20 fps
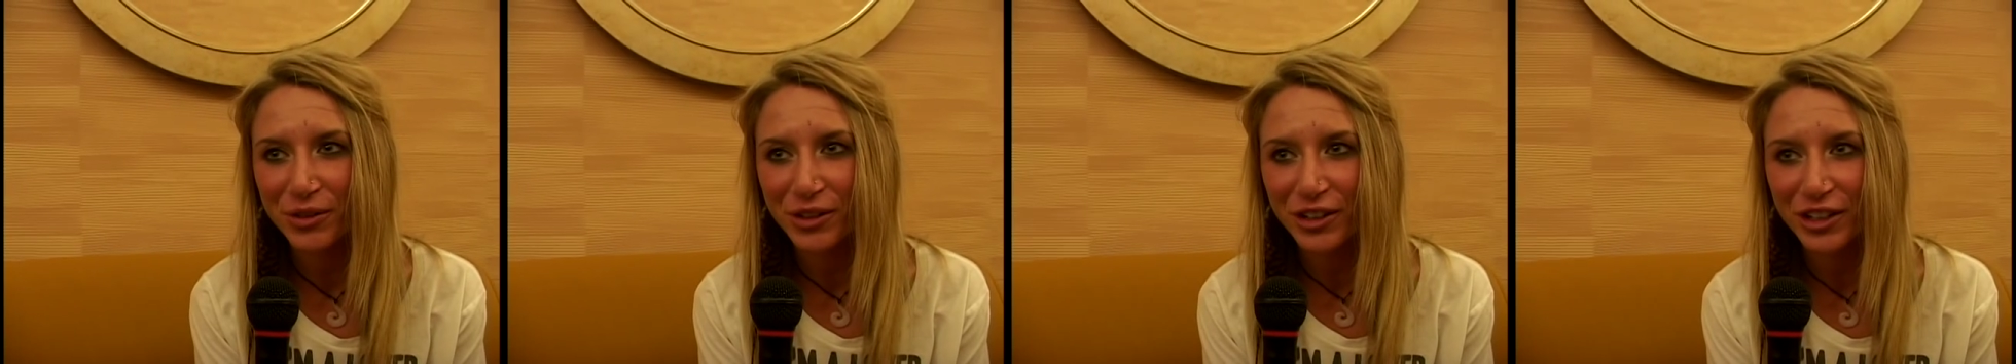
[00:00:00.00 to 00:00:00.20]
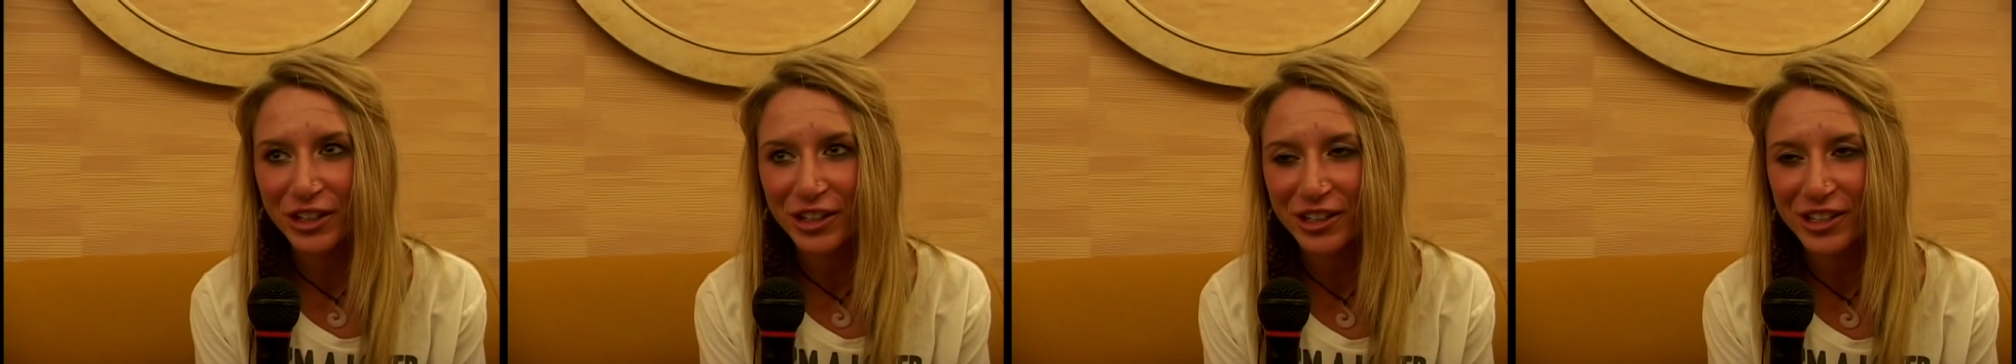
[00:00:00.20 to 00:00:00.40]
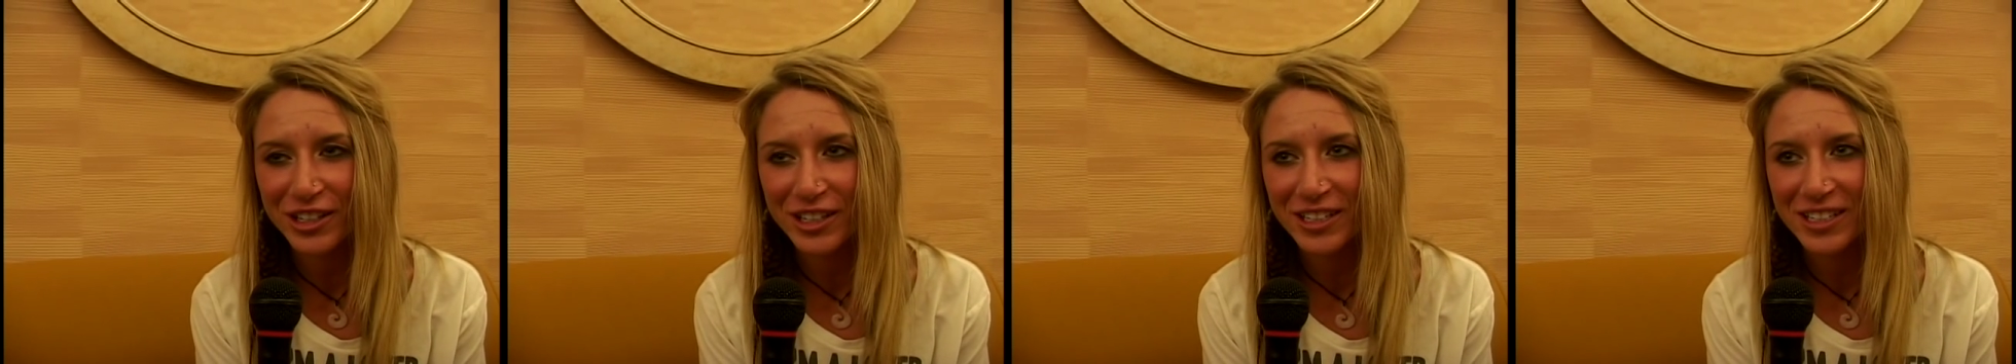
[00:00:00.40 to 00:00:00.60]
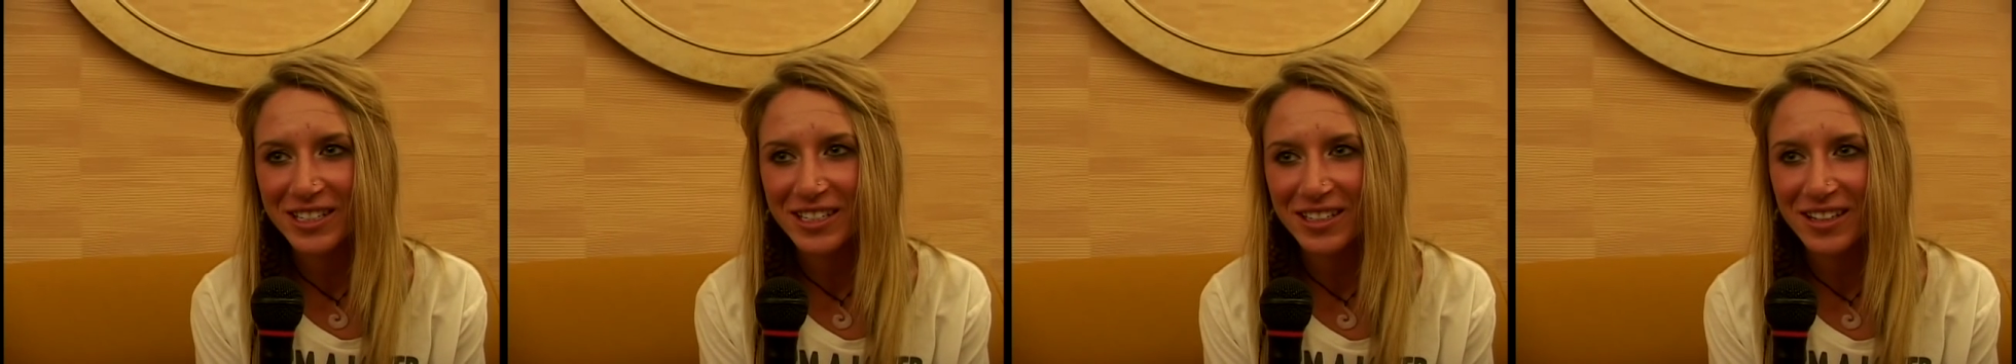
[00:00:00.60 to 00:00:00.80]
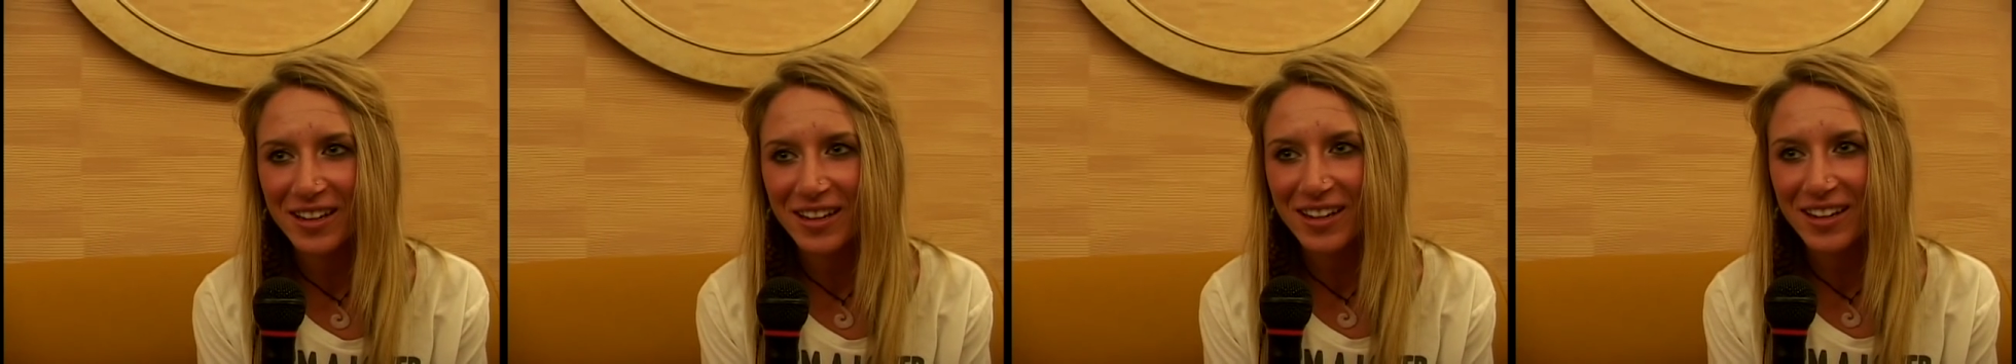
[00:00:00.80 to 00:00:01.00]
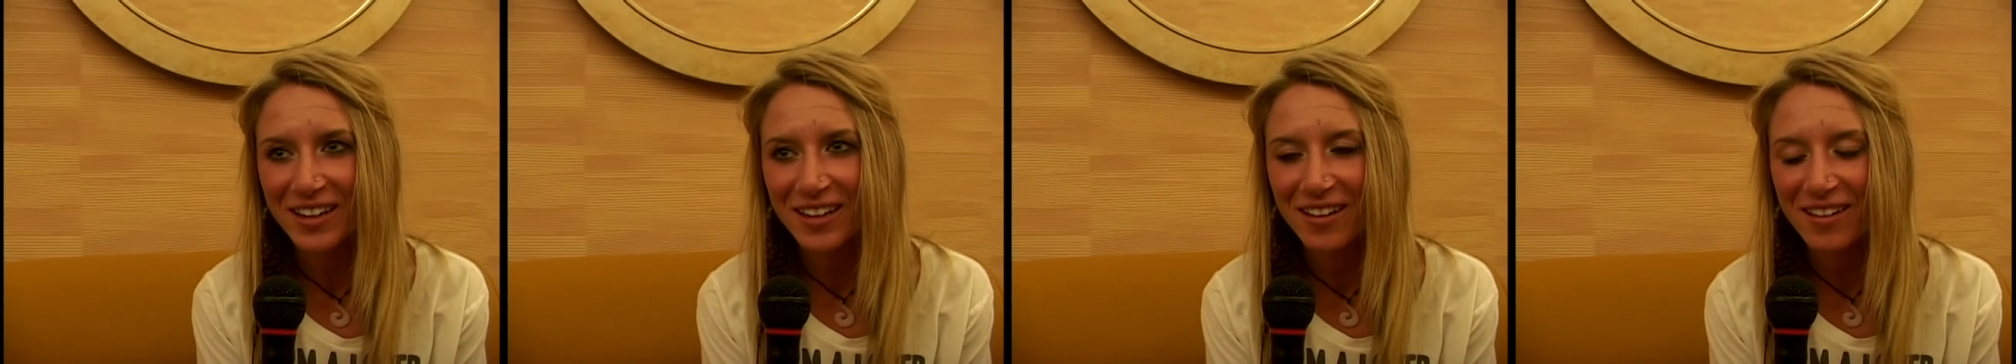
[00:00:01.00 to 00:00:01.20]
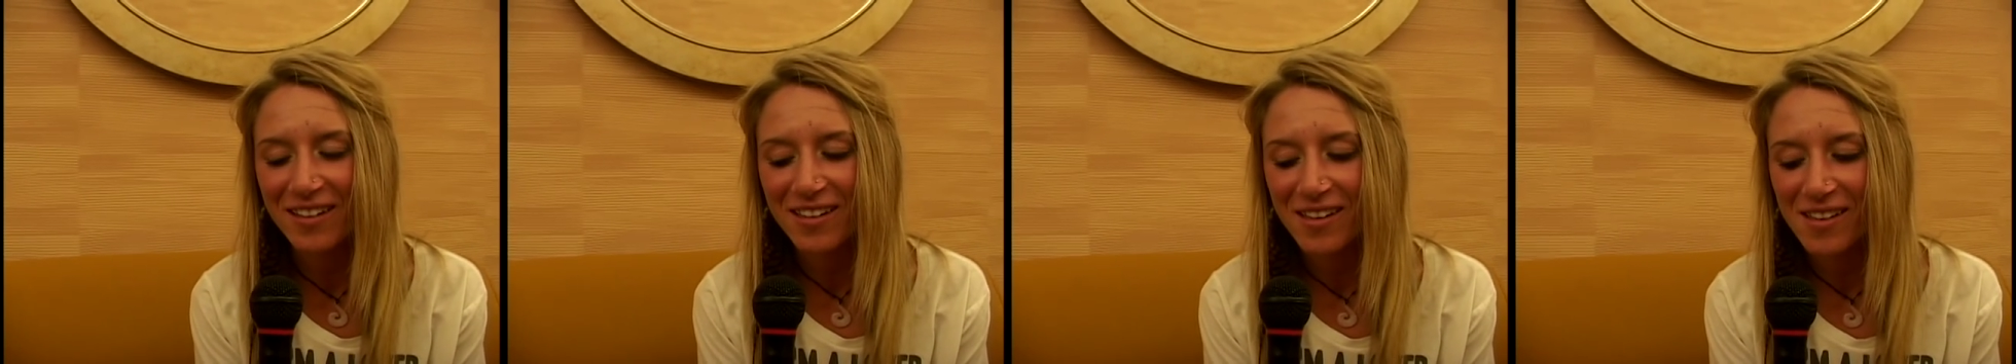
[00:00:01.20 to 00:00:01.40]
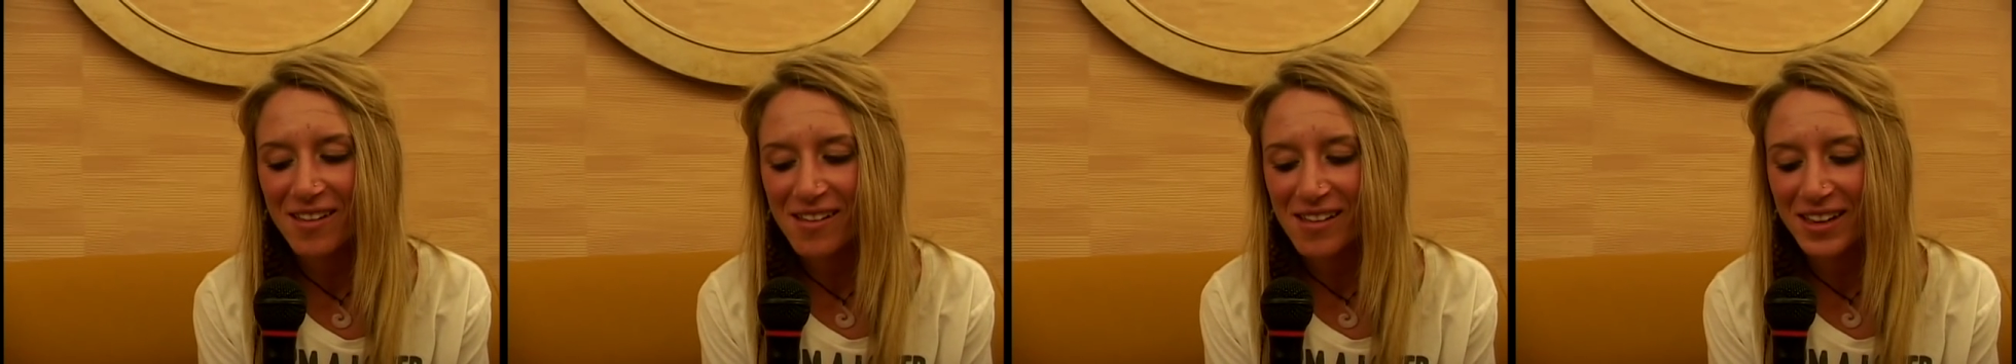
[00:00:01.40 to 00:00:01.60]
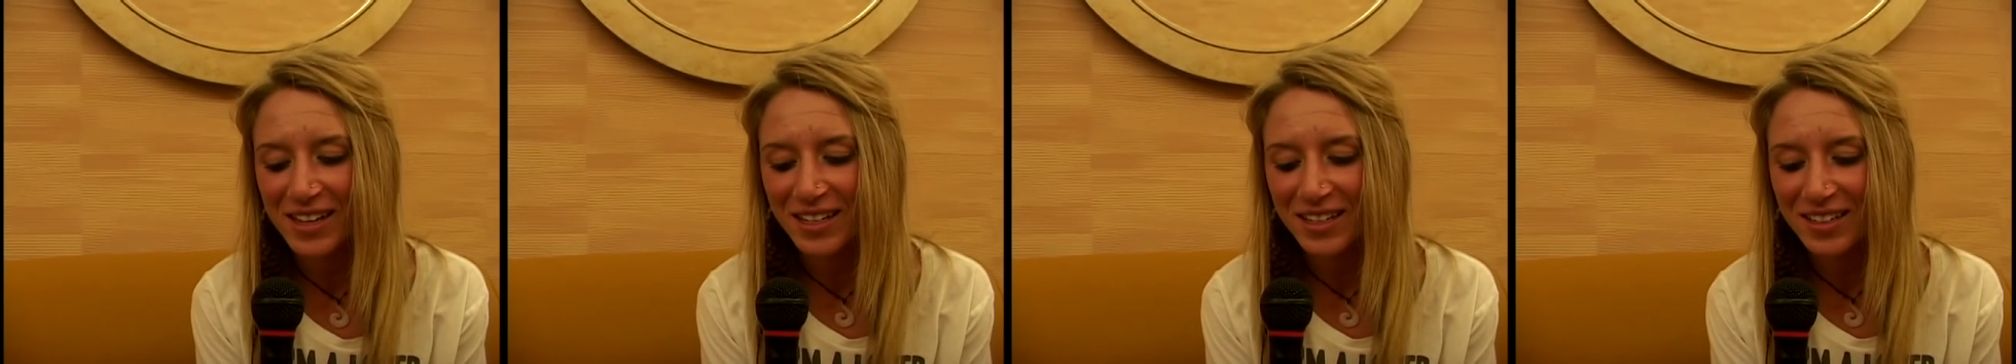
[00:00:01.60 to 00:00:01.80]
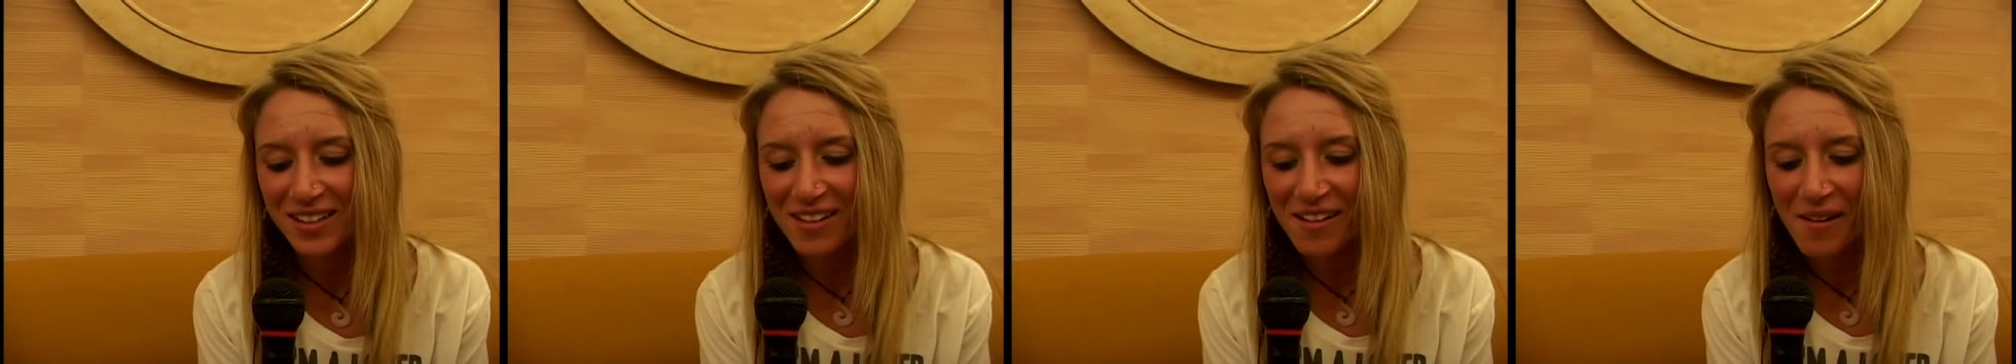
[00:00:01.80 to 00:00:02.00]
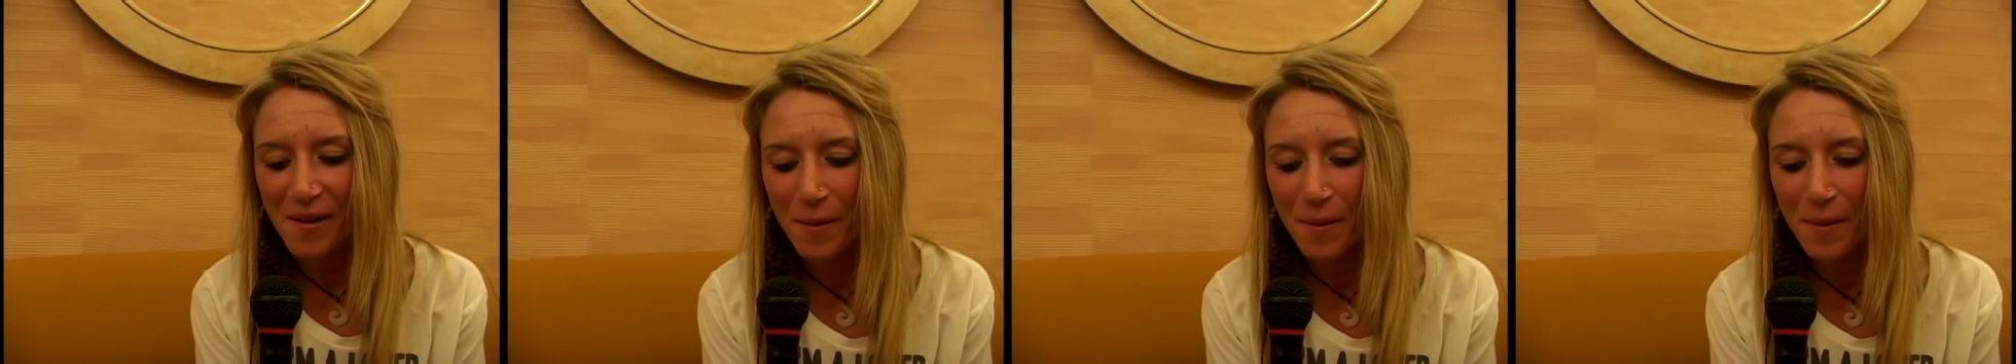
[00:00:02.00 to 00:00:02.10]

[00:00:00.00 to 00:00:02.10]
really good tonight, and